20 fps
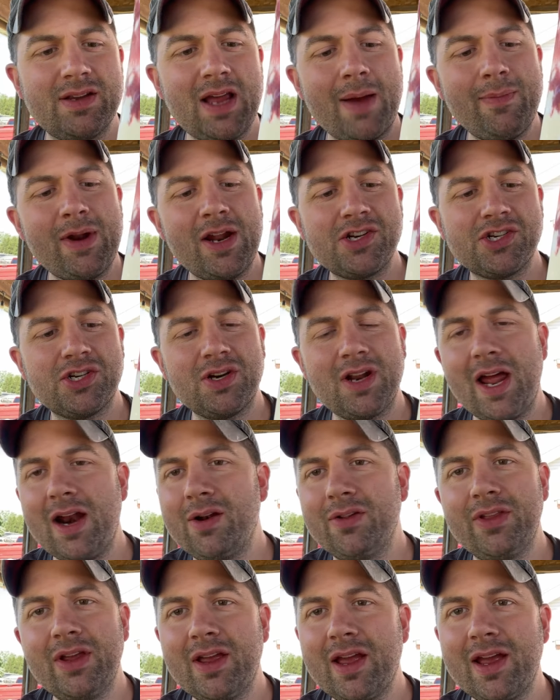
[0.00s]
I'm not. Sure, I
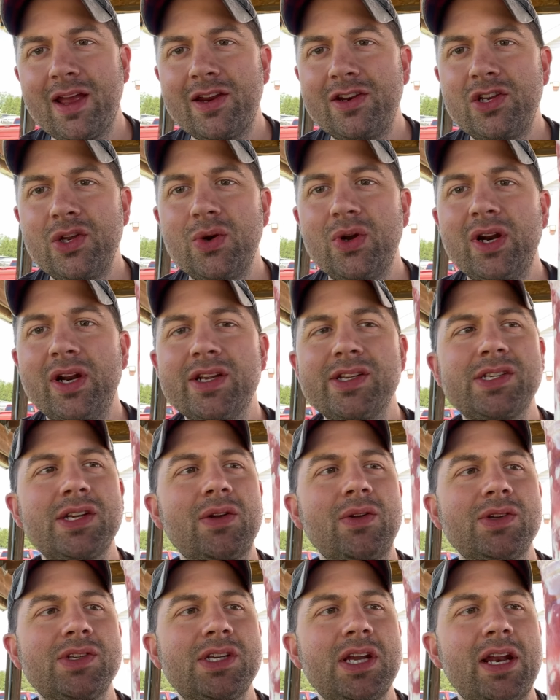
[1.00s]
don't think I could do it in a
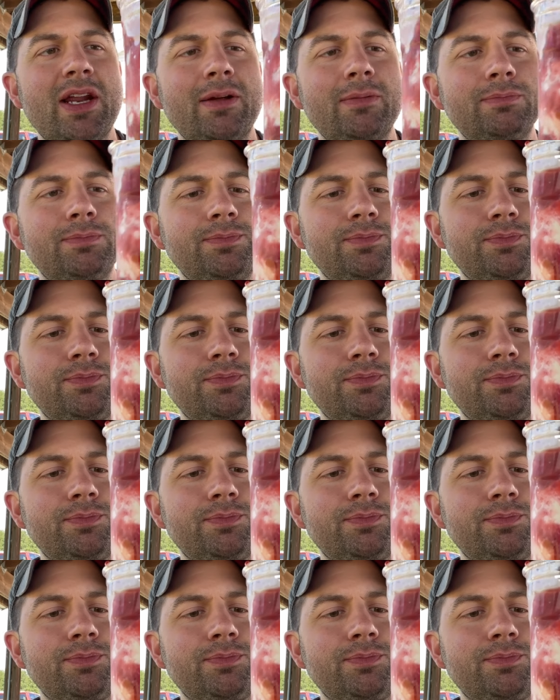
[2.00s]
single sitting.